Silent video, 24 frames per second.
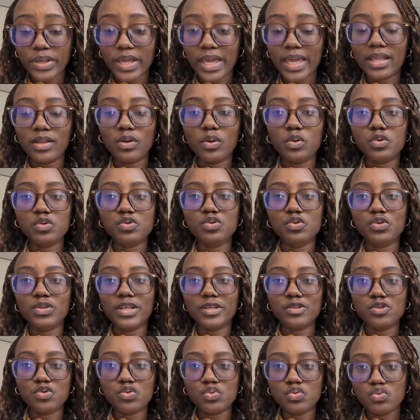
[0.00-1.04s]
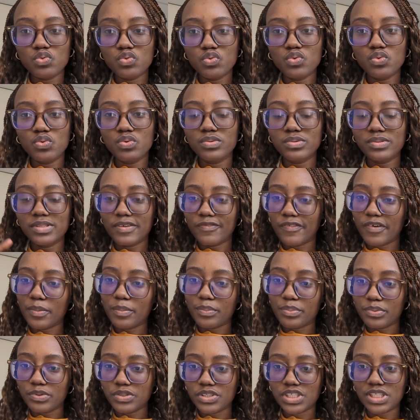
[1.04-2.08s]
and also the two different
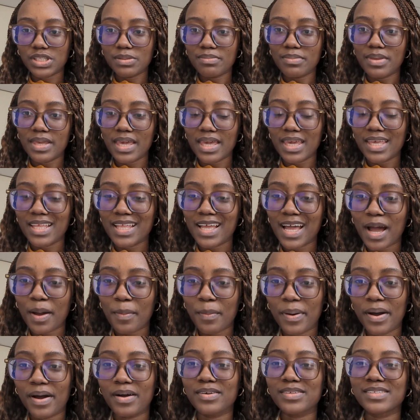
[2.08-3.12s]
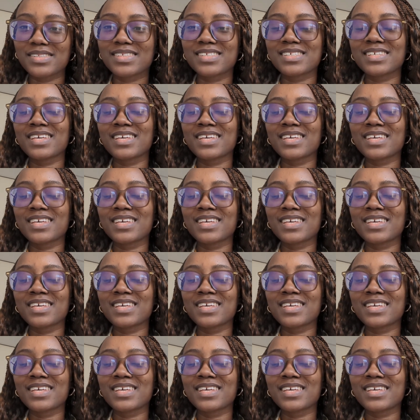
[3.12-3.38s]
posts she made about